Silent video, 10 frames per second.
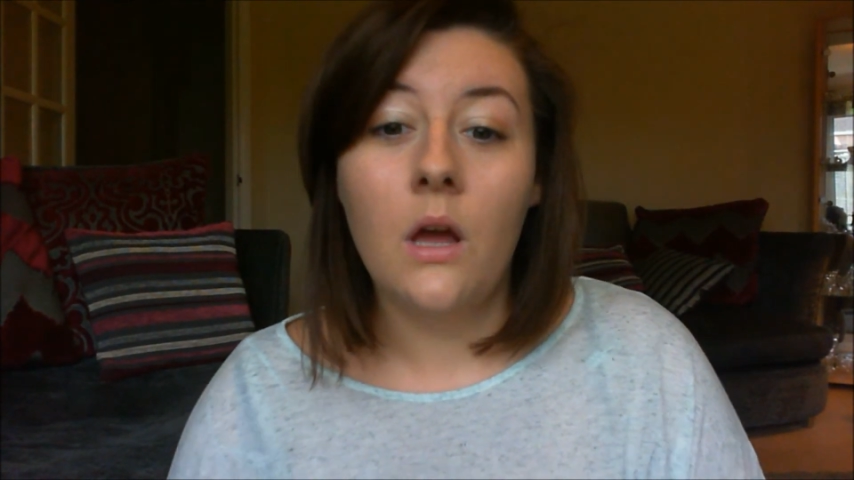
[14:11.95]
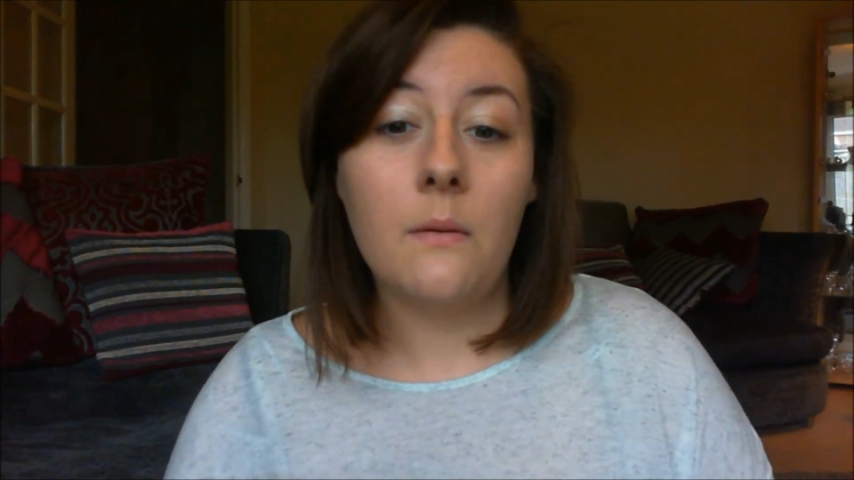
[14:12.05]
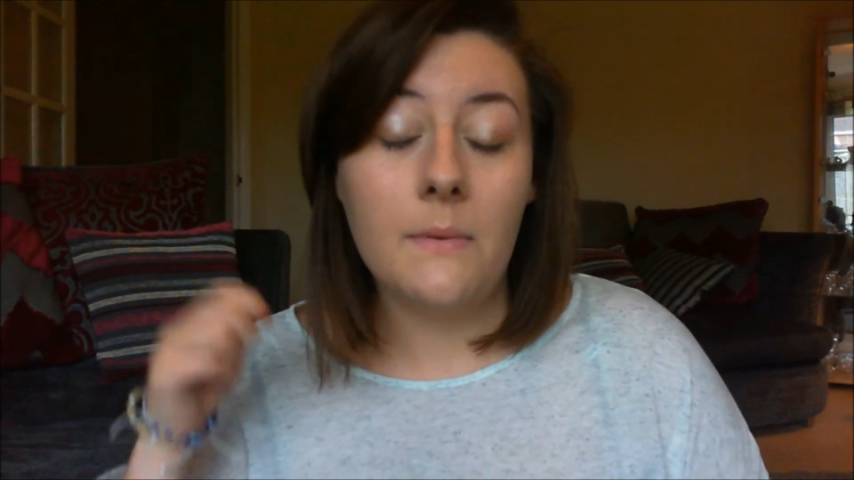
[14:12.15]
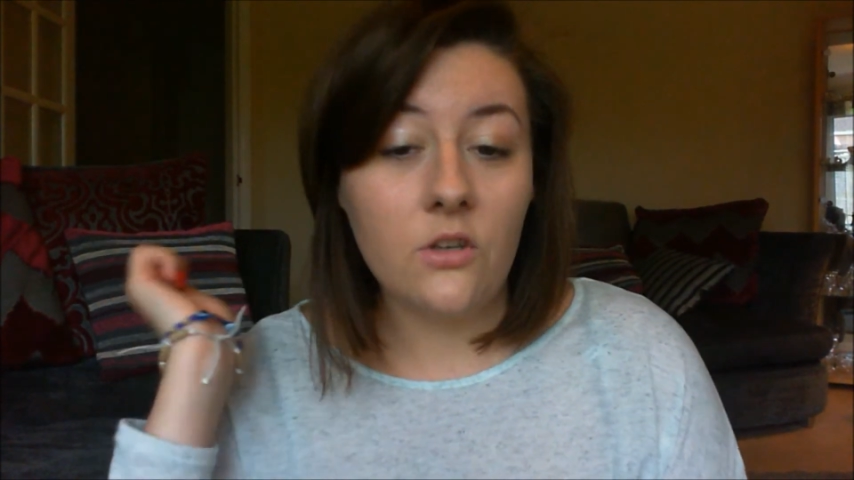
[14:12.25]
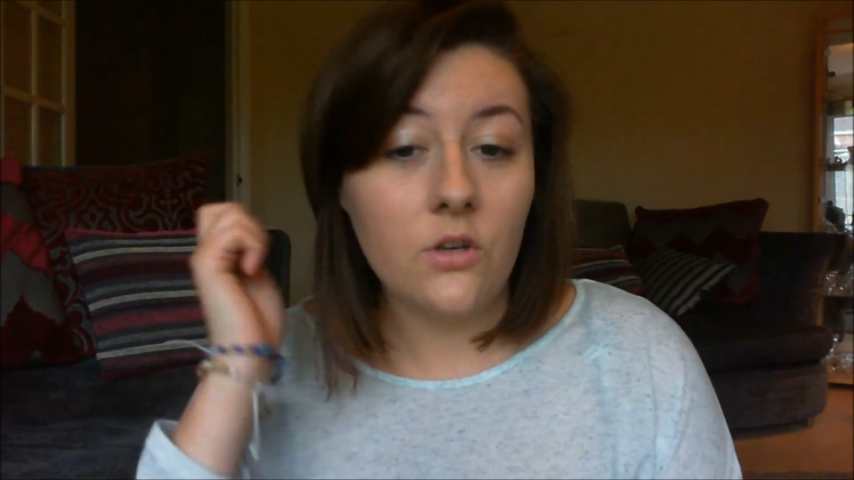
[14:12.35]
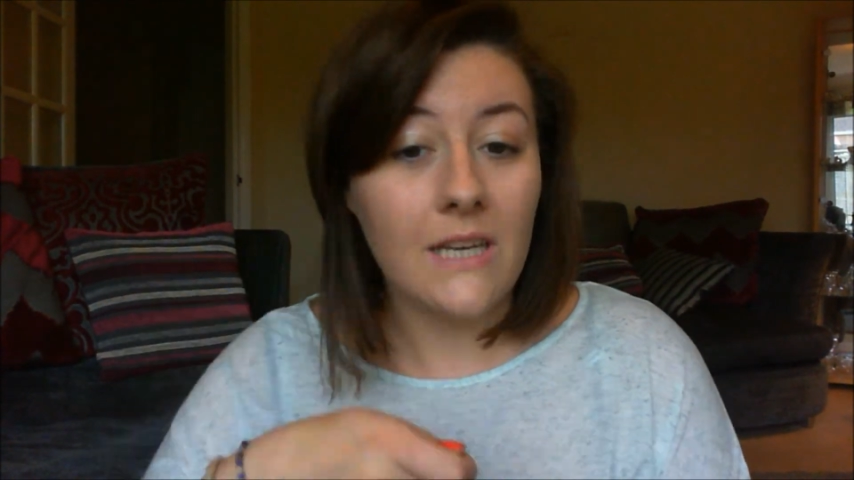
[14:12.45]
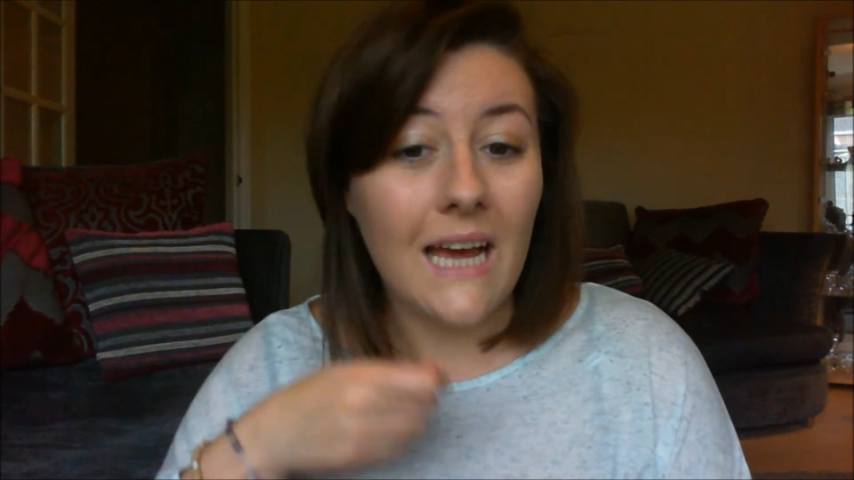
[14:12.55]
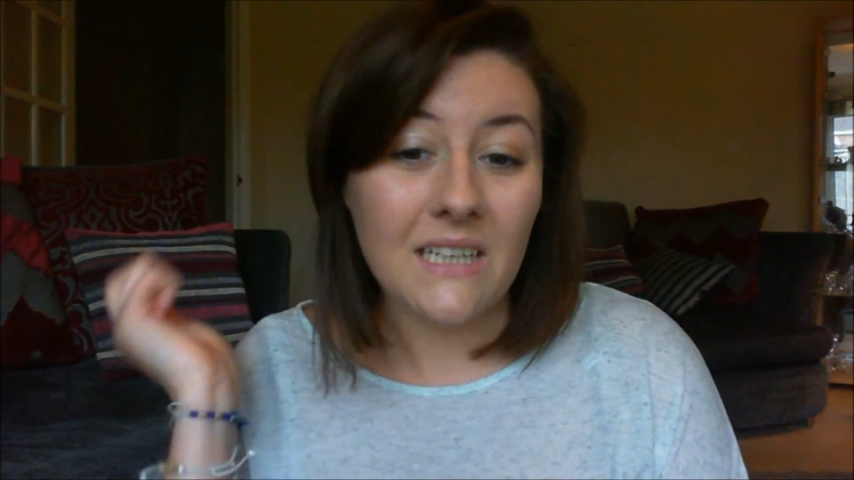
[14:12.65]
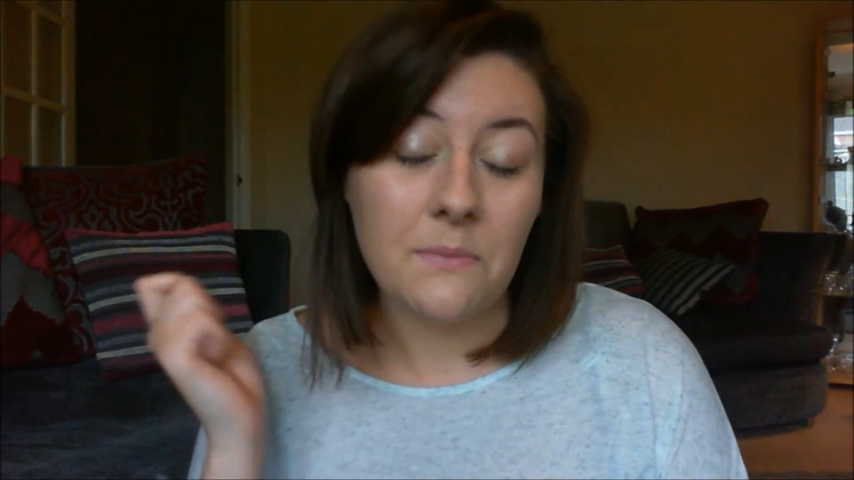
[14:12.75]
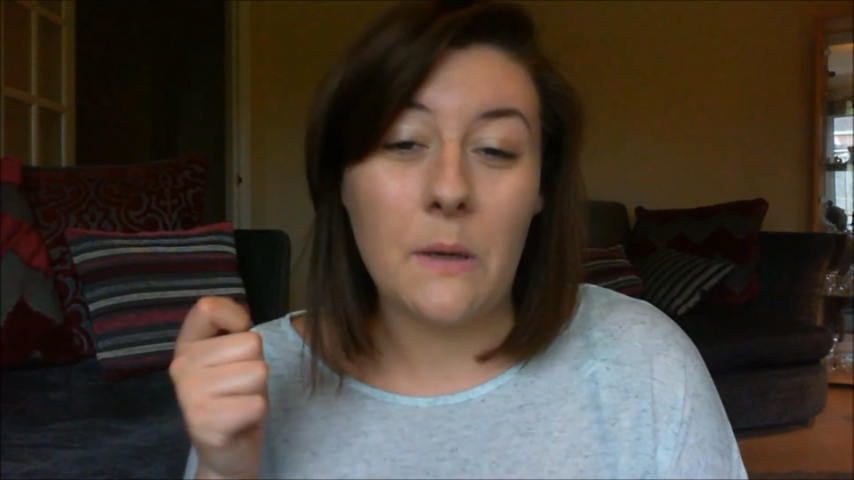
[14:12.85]
I mean, you could
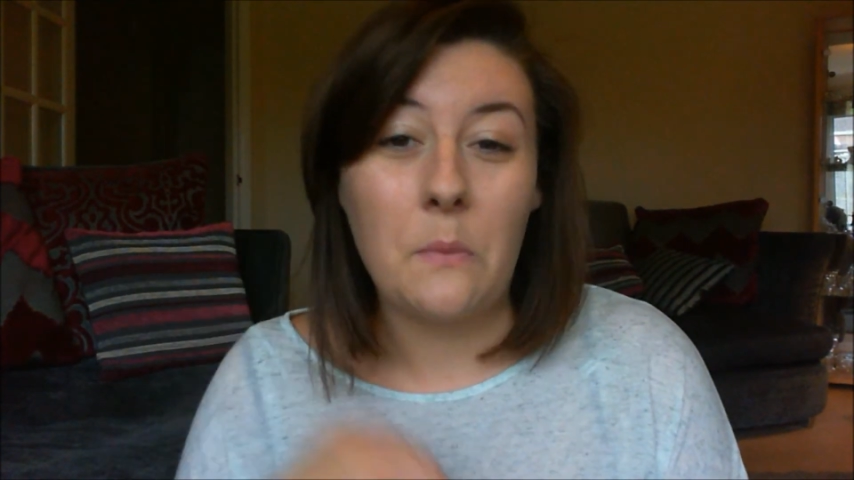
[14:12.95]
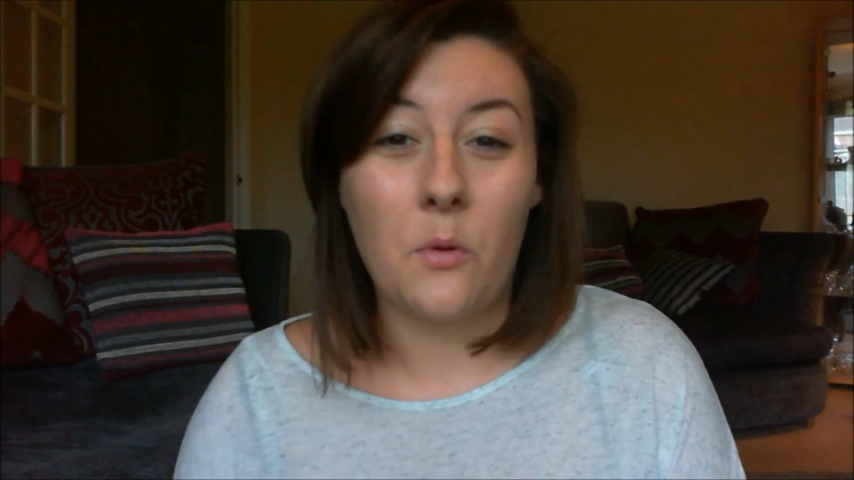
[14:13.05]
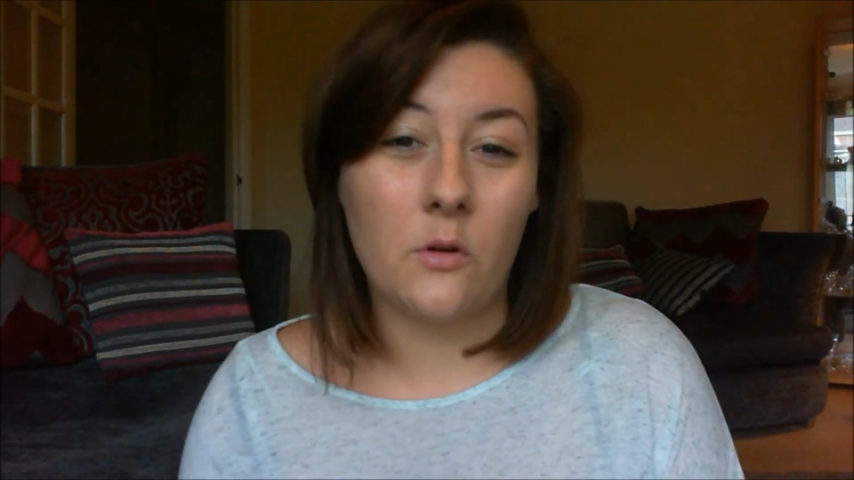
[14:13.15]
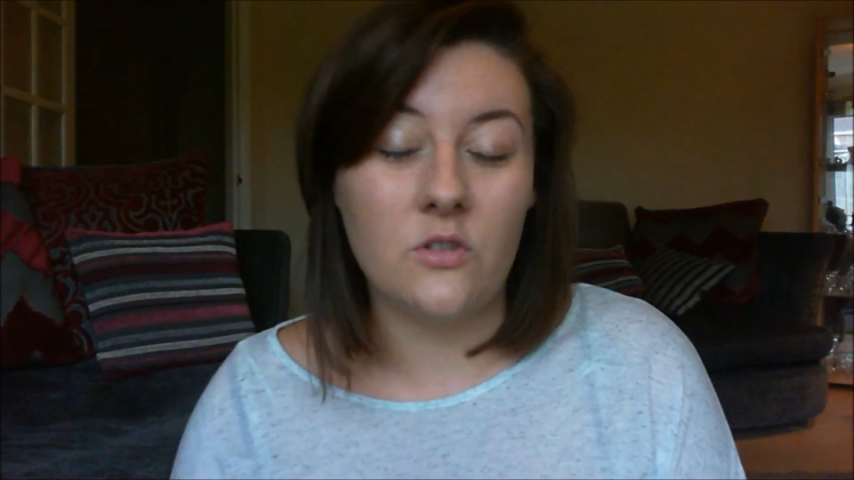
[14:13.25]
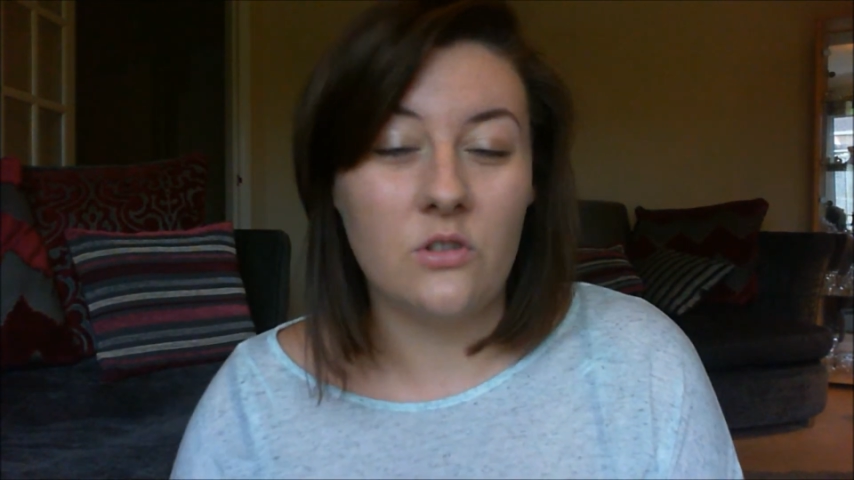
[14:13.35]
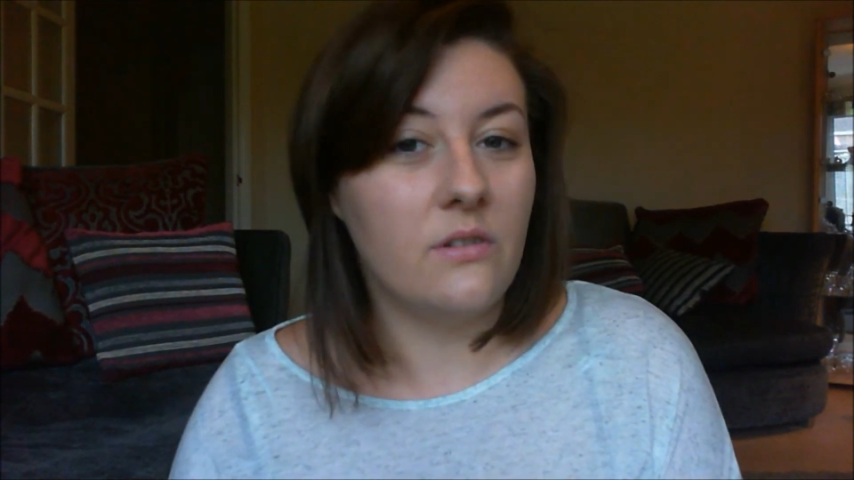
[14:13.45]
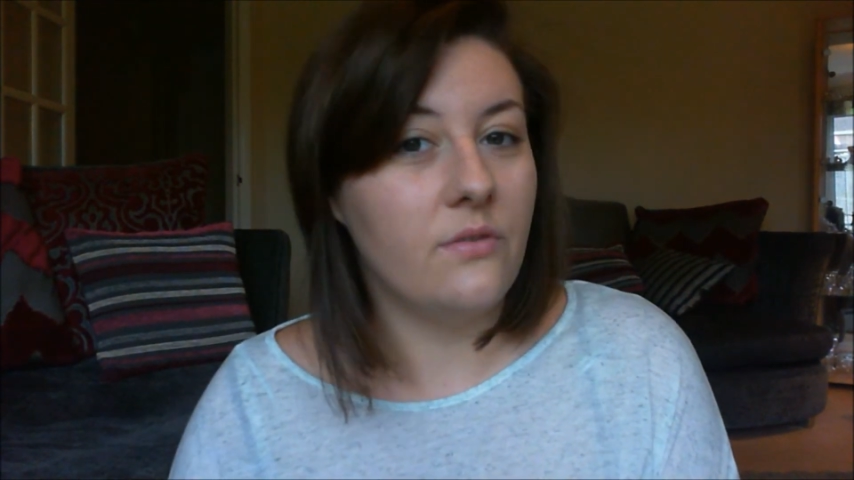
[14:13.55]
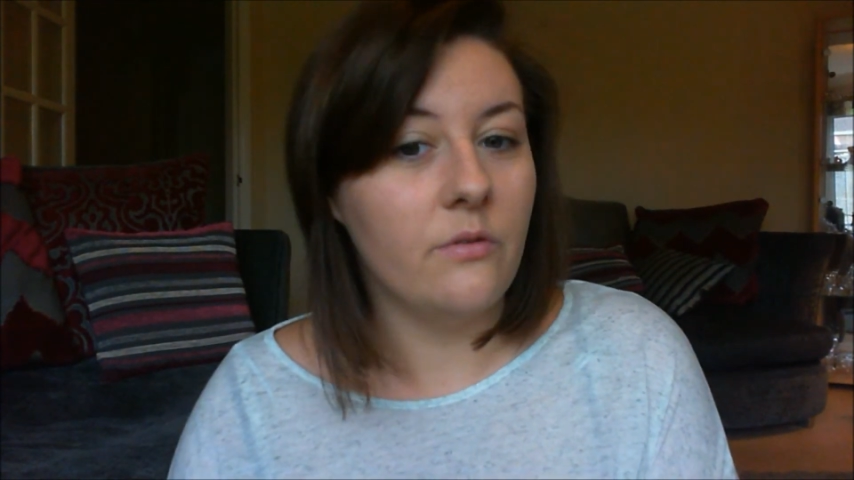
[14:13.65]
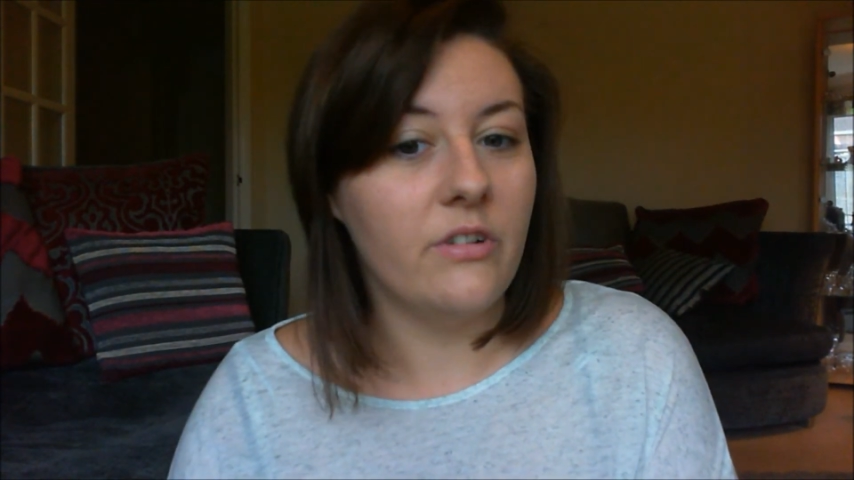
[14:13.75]
add a bit of bronzer if you